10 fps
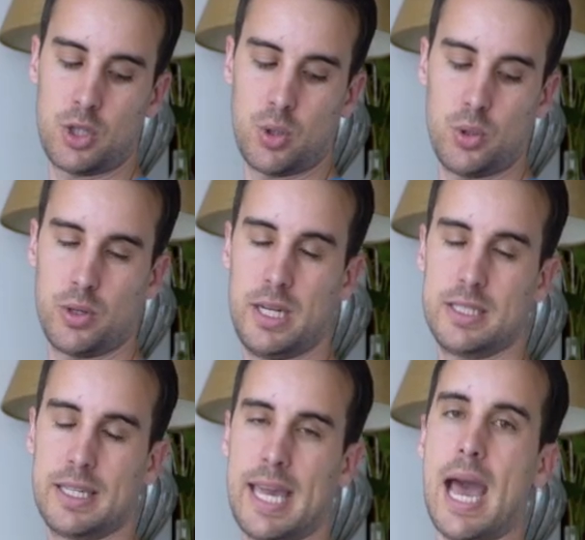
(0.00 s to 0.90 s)
shoulder is
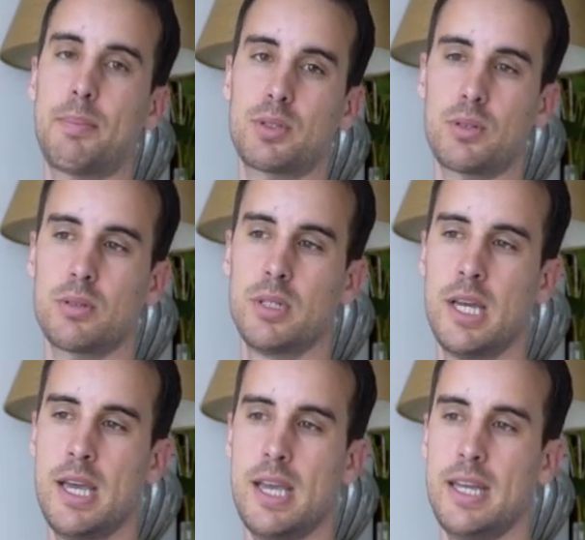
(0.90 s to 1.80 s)
the capsule.
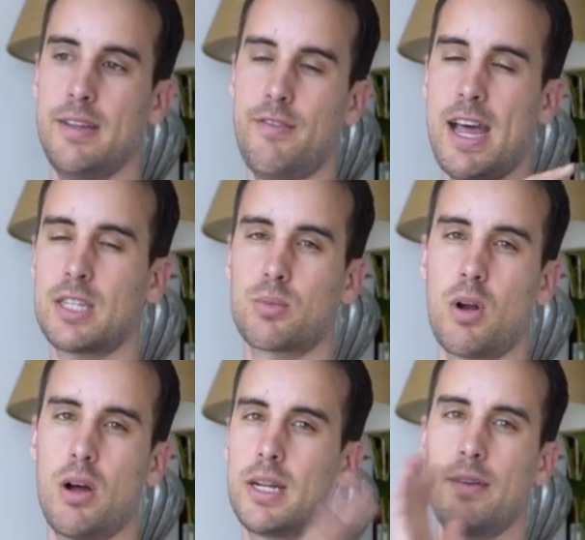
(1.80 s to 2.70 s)
And if that's
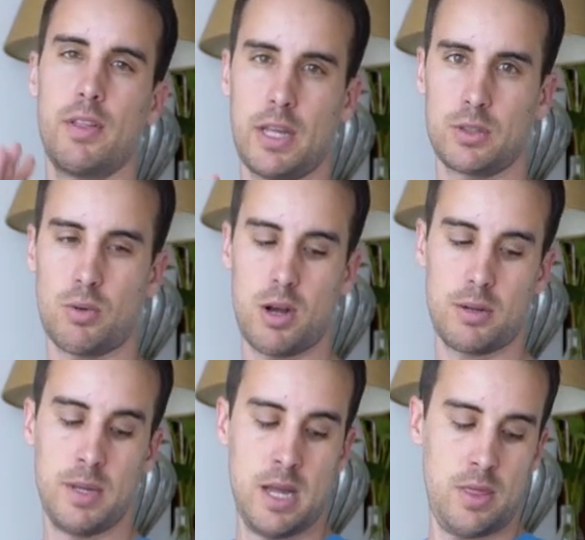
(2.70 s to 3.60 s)
wrong, everything's
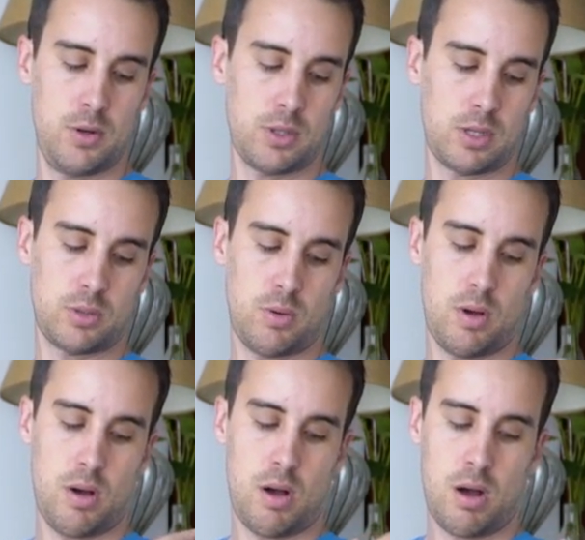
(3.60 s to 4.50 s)
wrong. There's also
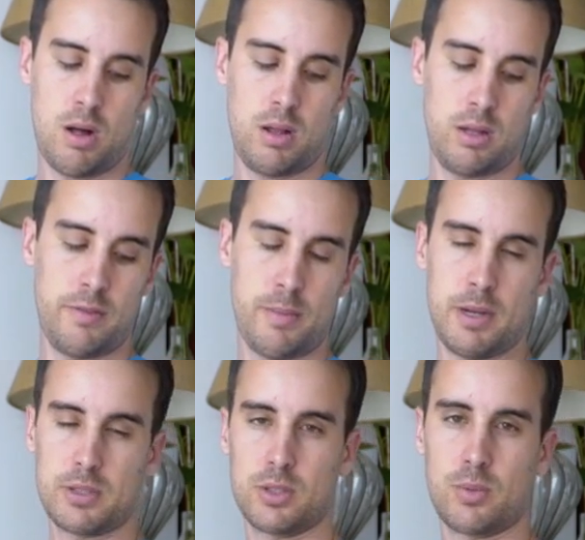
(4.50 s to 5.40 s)
all of the
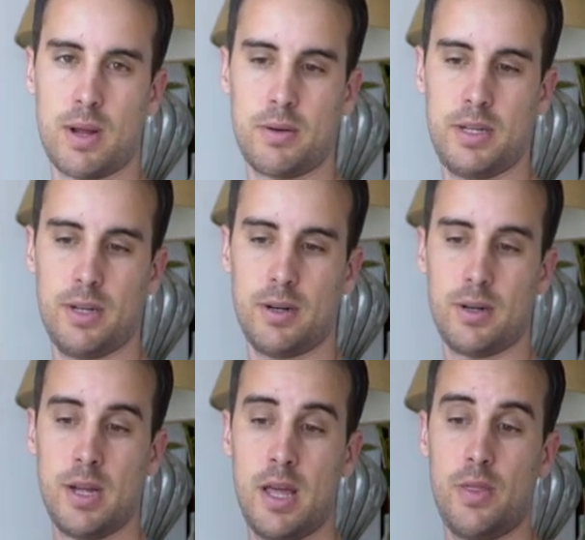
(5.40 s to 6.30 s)
muscles around
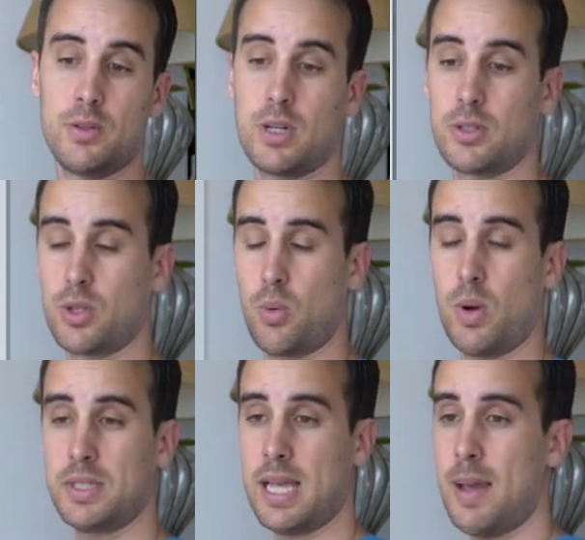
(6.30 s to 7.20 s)
here. There's also
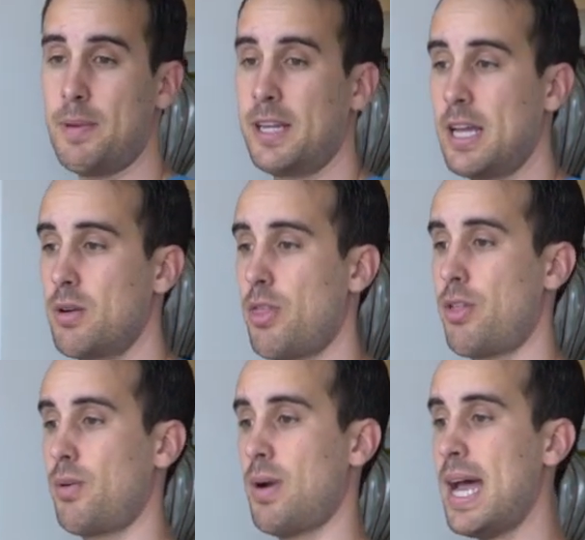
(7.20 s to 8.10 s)
what's happening at your
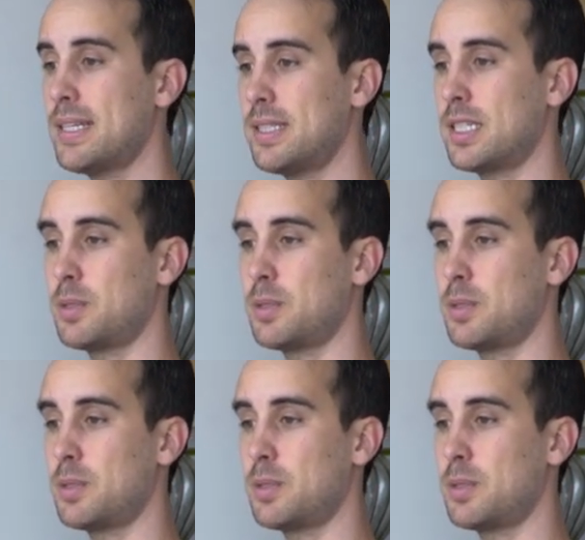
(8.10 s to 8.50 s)
thoracic